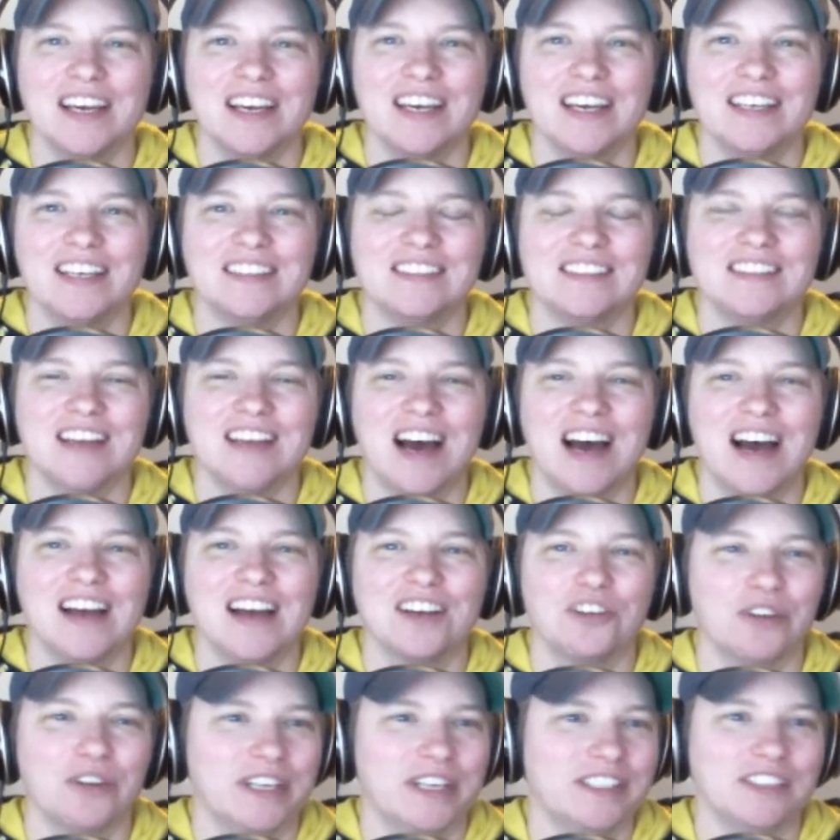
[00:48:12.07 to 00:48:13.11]
it's
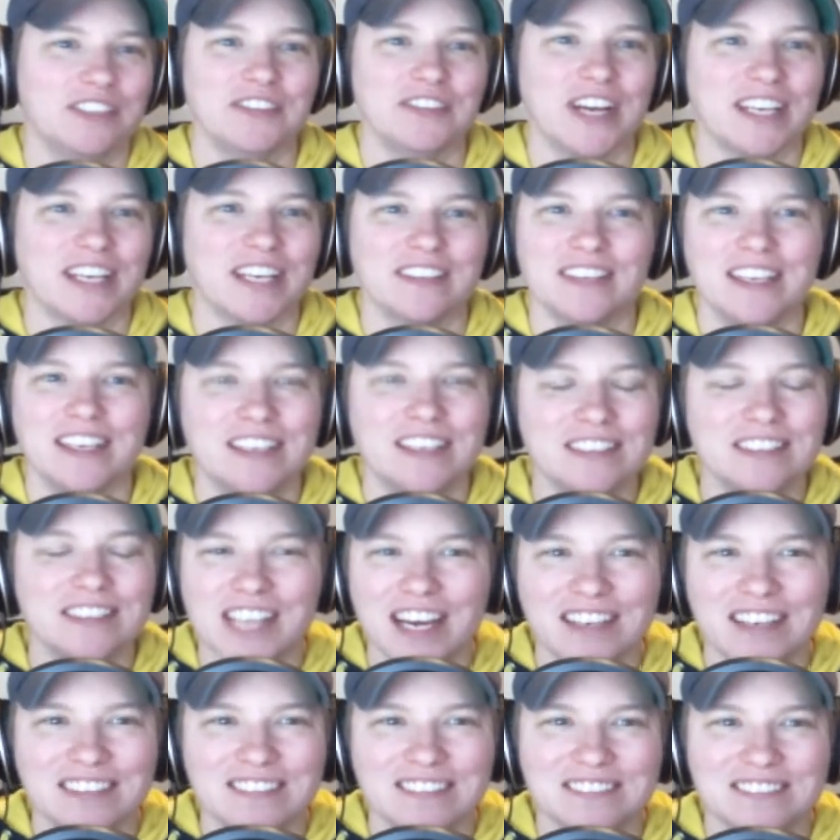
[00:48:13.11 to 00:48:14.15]
not crazy regulated
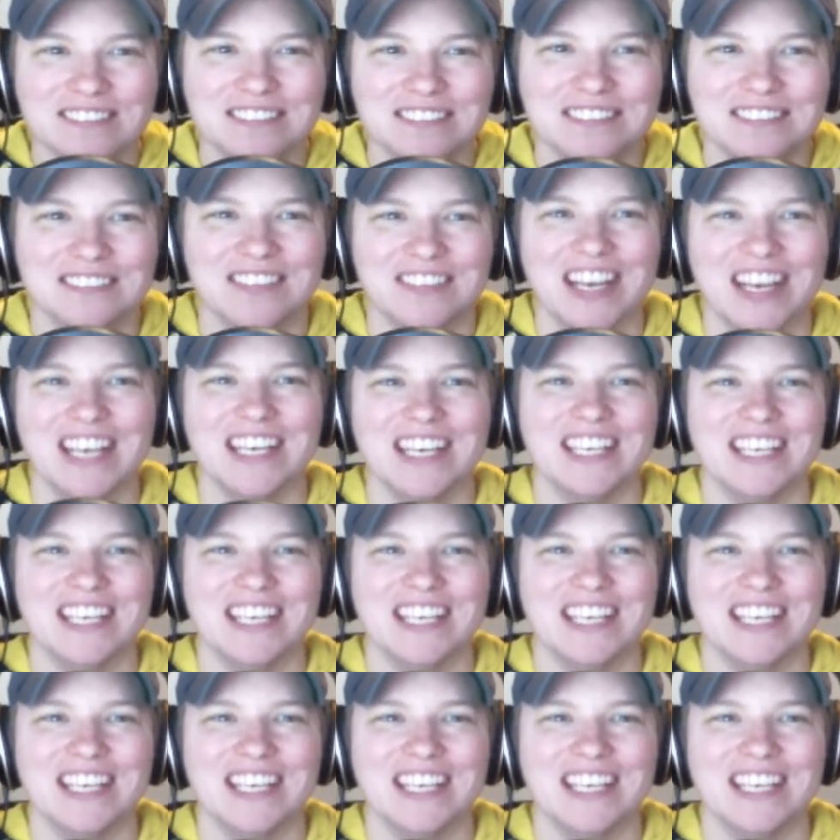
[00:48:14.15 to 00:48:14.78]
yet, right?